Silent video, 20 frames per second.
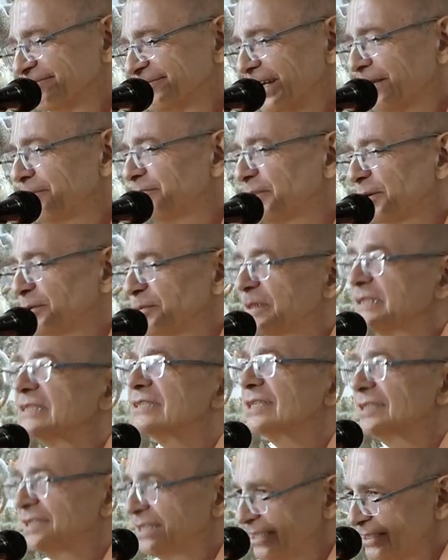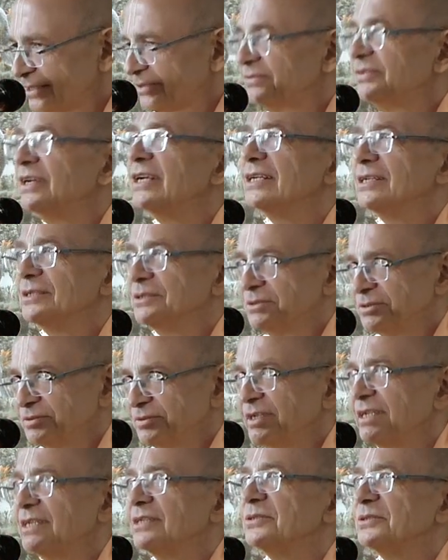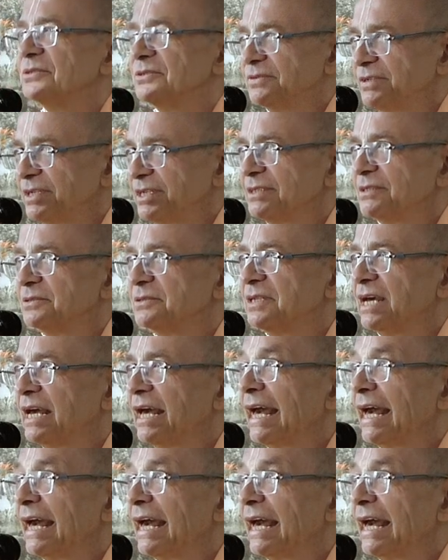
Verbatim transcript: And Prabhupada said, yes, very good, very good, very good.